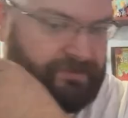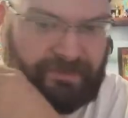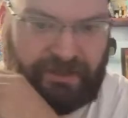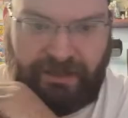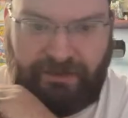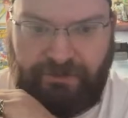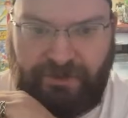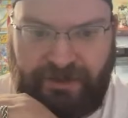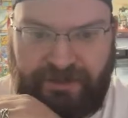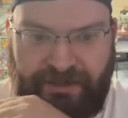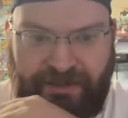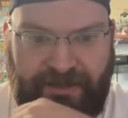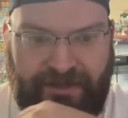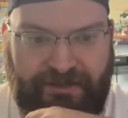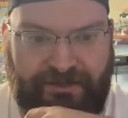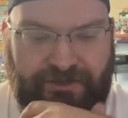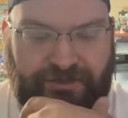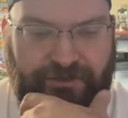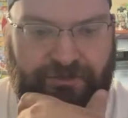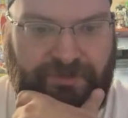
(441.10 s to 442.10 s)
I want
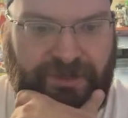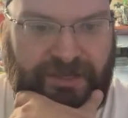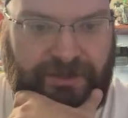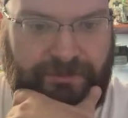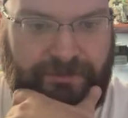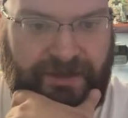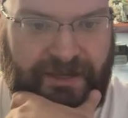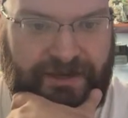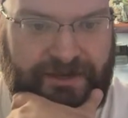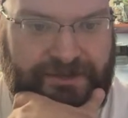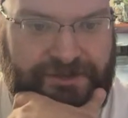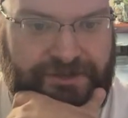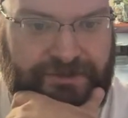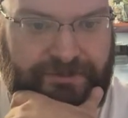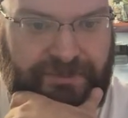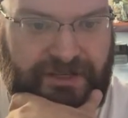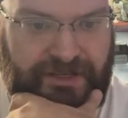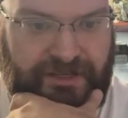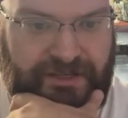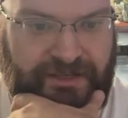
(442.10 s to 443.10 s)
that to be managing
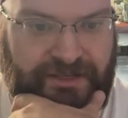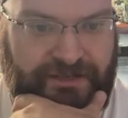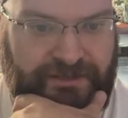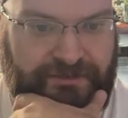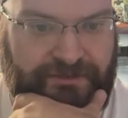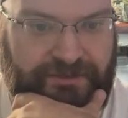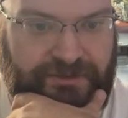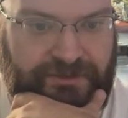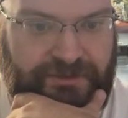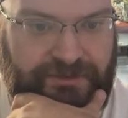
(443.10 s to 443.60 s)
my account.